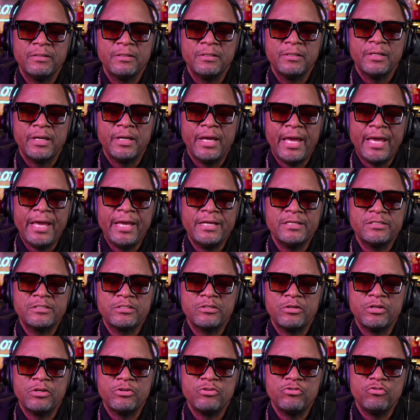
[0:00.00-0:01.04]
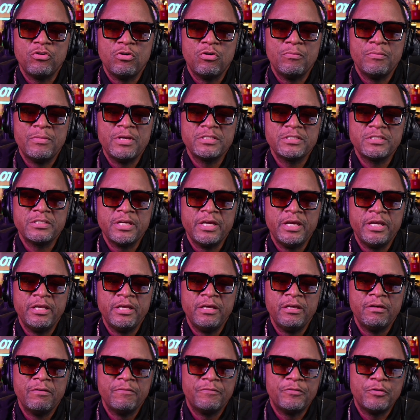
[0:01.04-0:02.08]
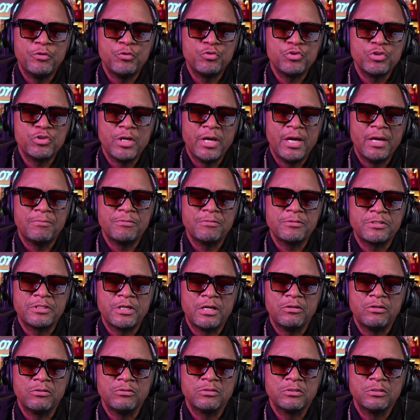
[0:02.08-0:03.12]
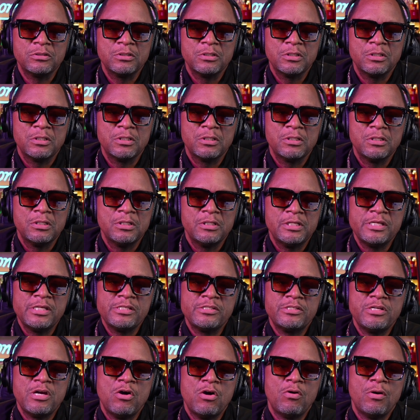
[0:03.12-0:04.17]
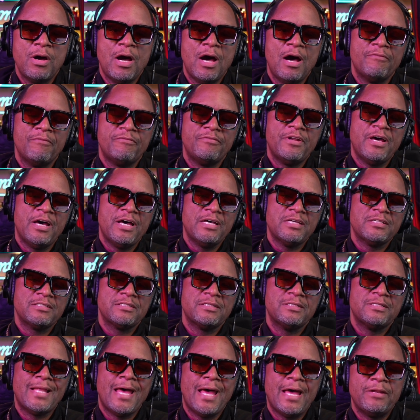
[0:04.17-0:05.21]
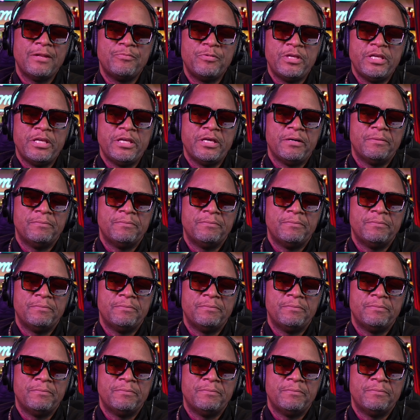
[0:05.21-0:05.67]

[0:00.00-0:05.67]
and so that you don't miss any future episodes. Let's talk Afnan's 9 p.m.